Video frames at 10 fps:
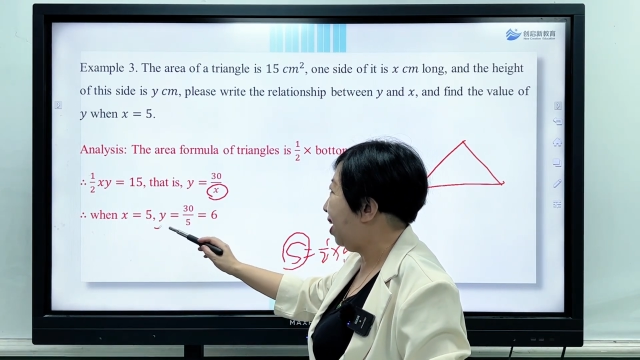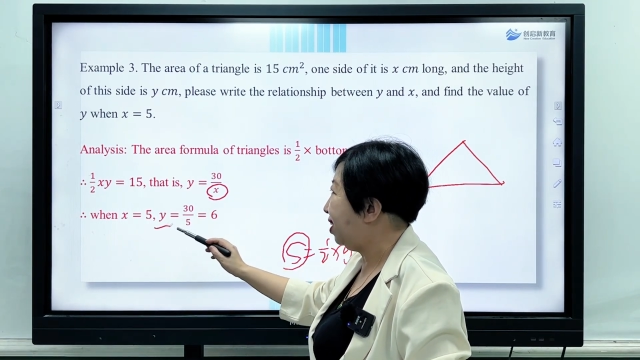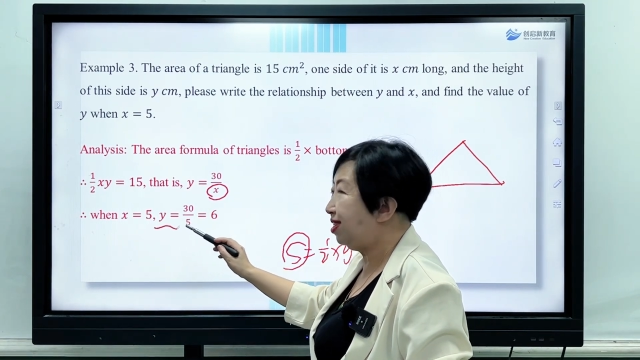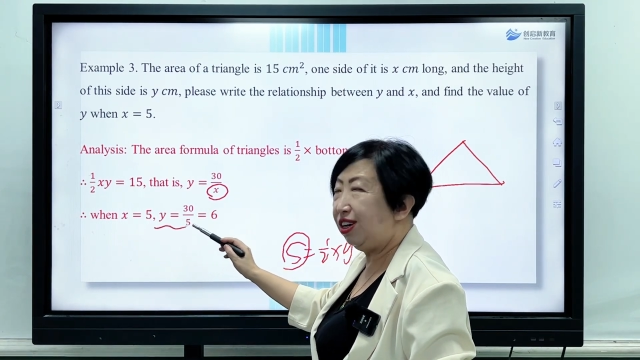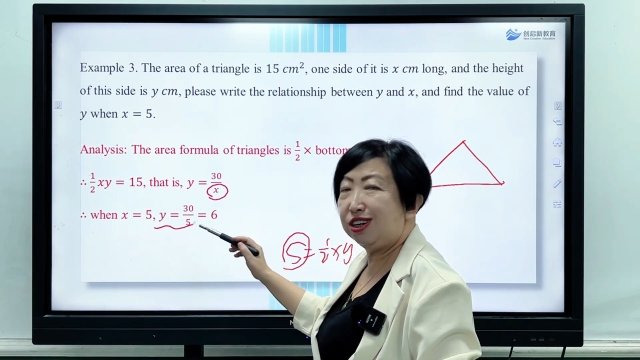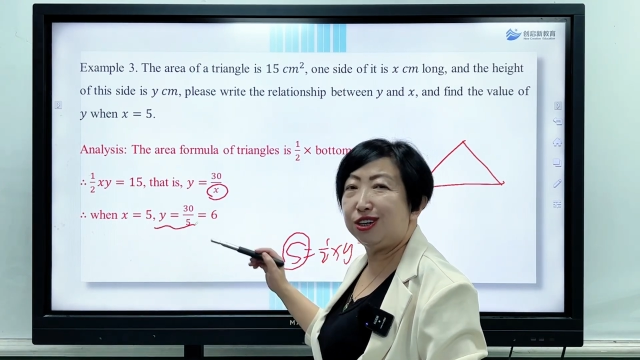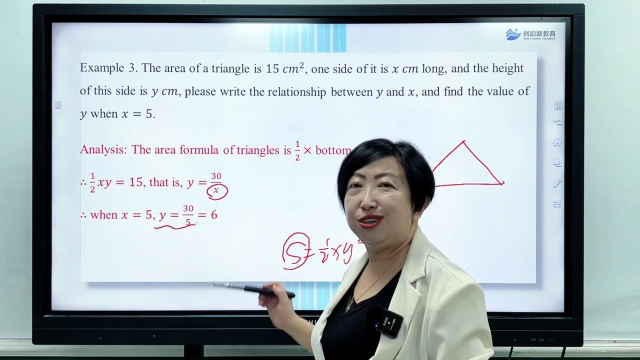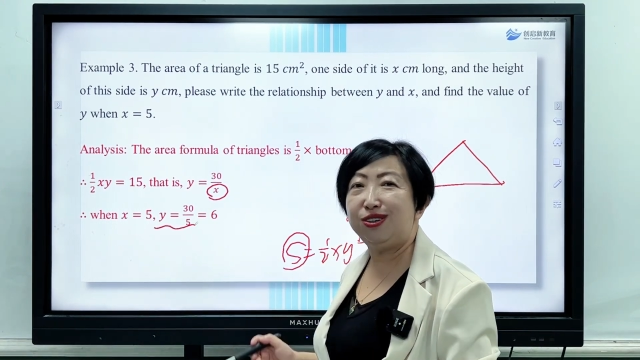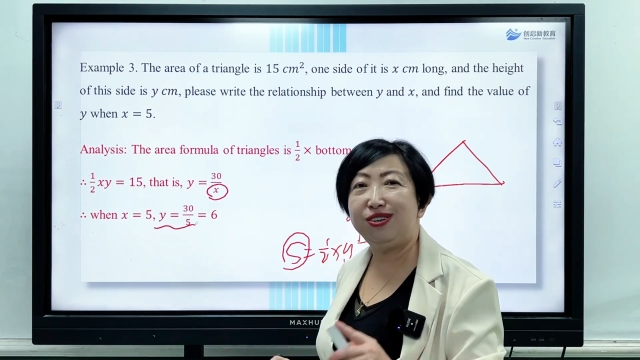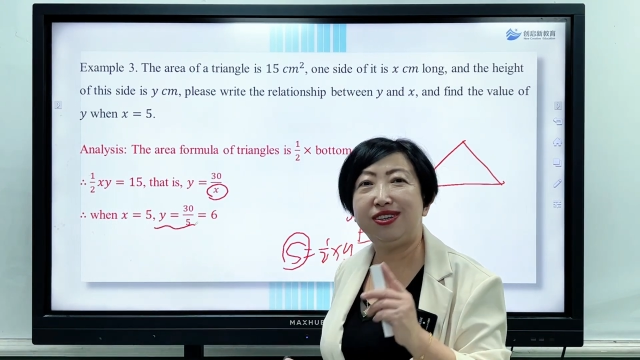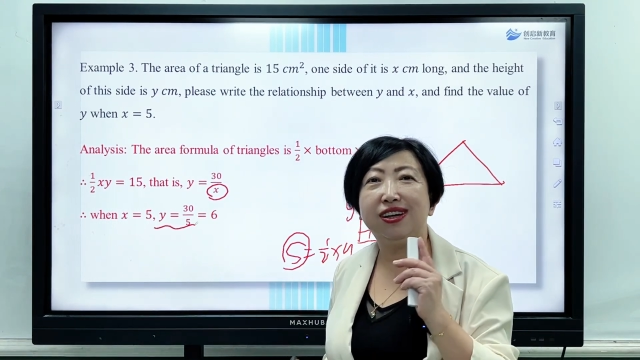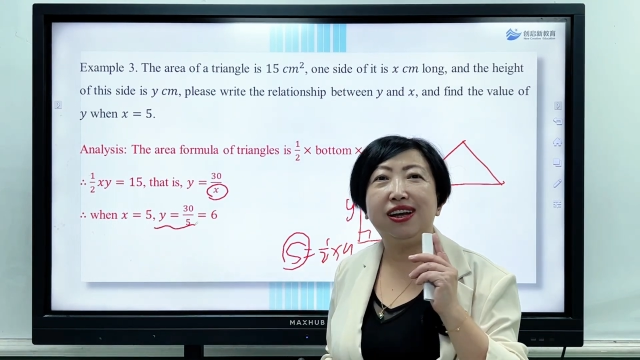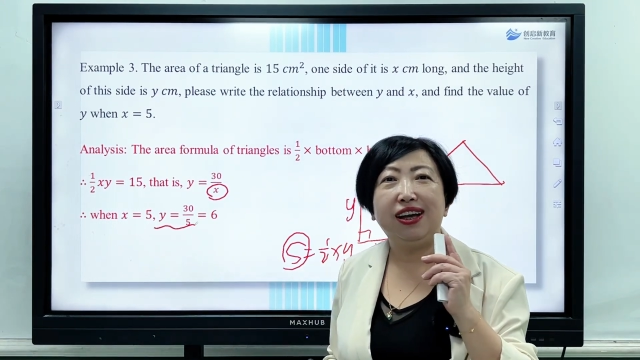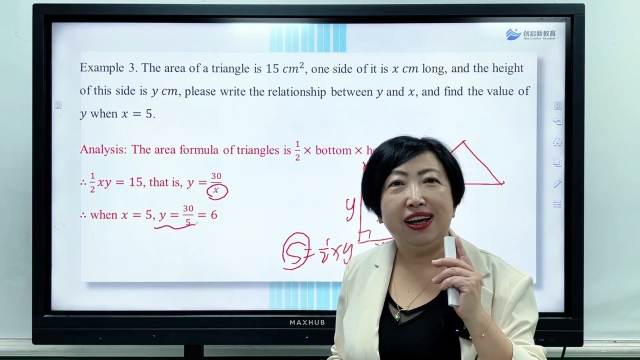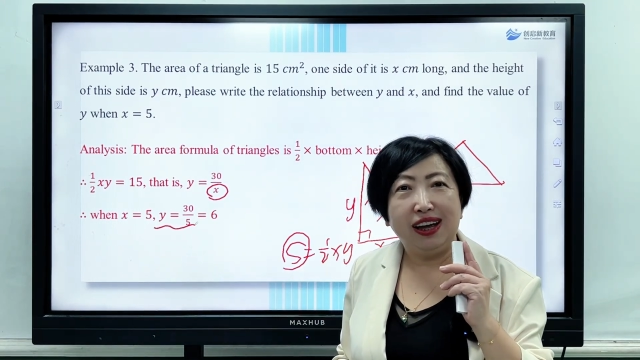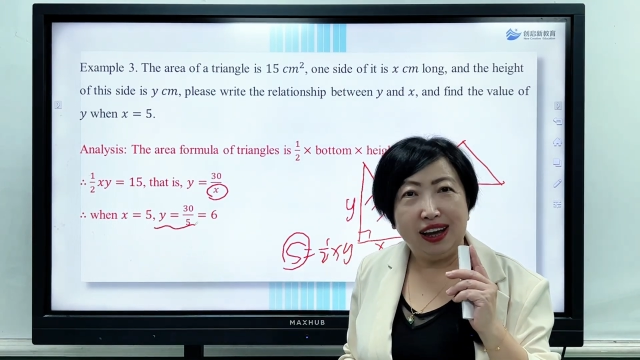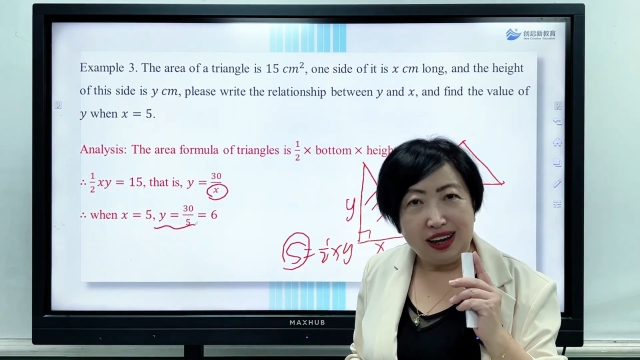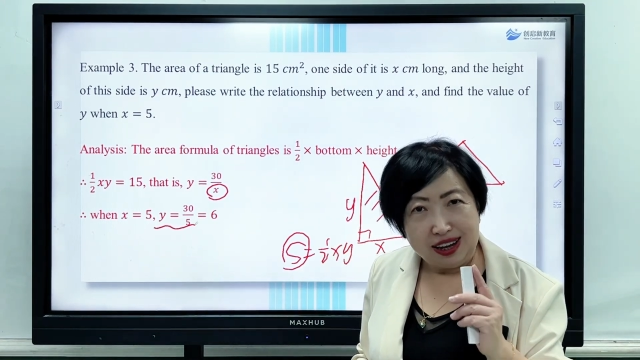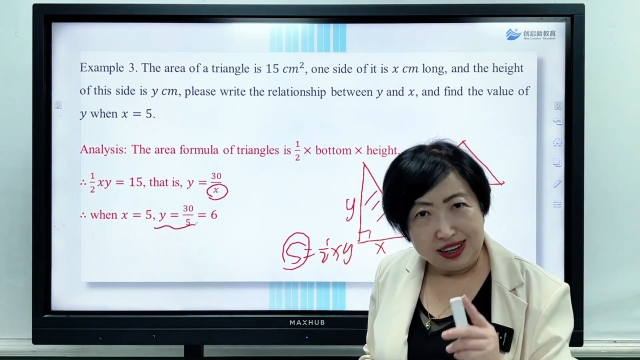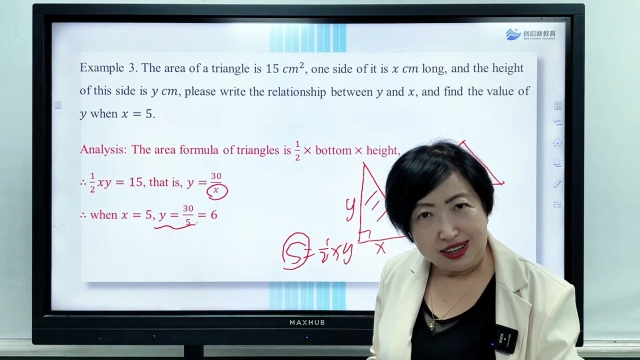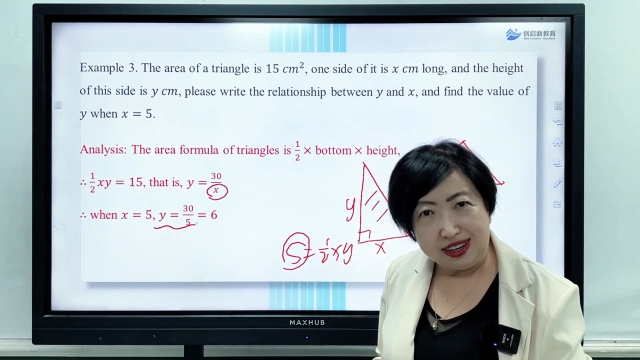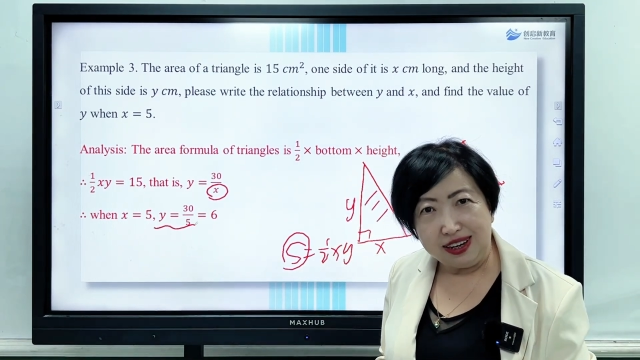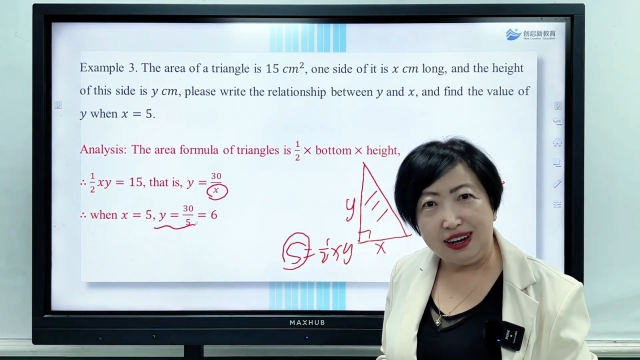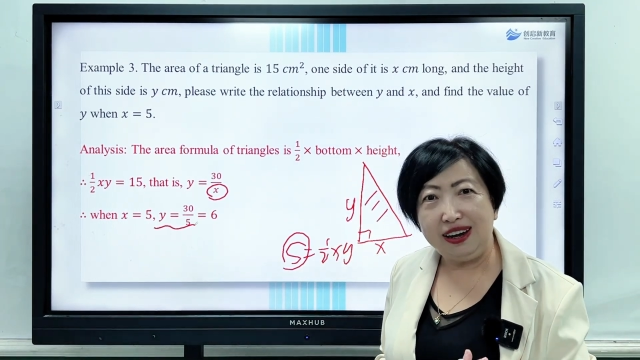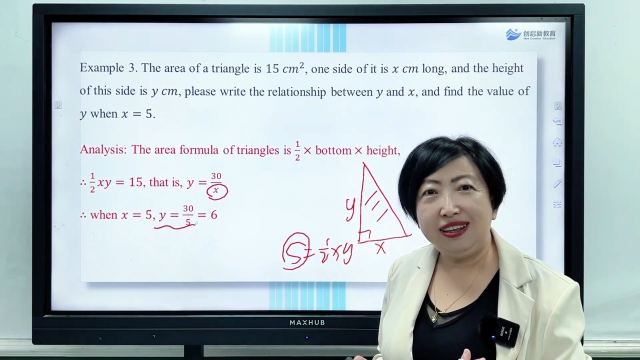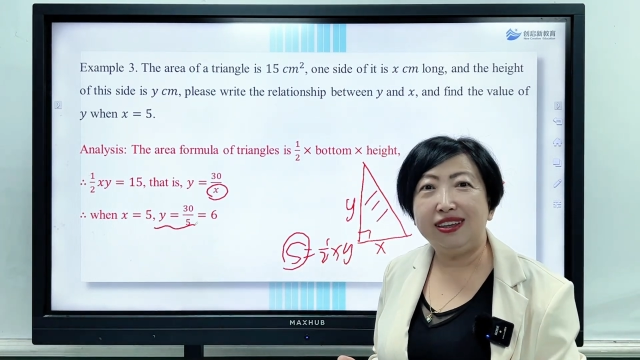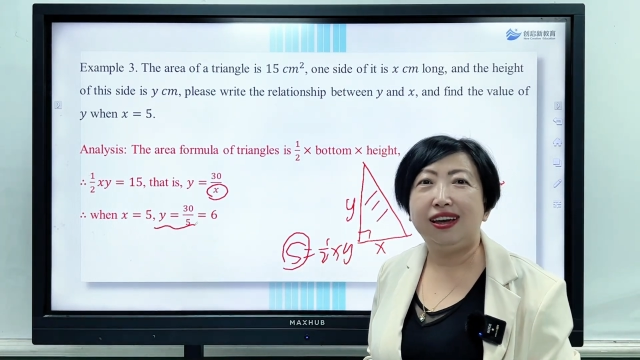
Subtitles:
is equals 30